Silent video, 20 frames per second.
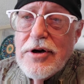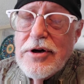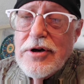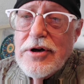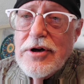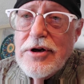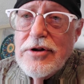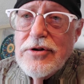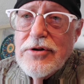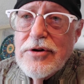
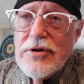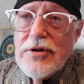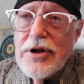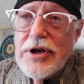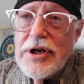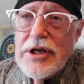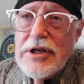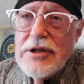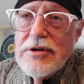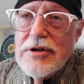in the
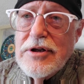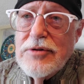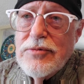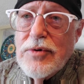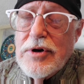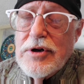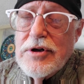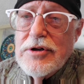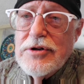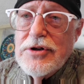lane that
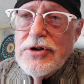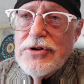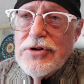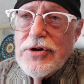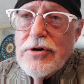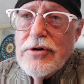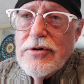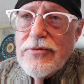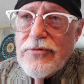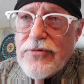wanted to
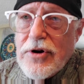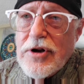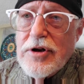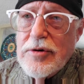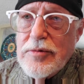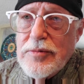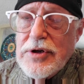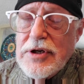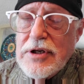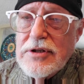turn in front
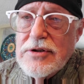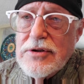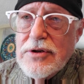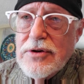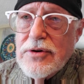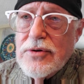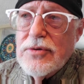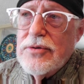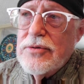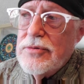of me to
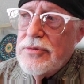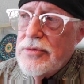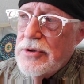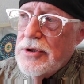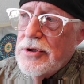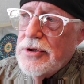go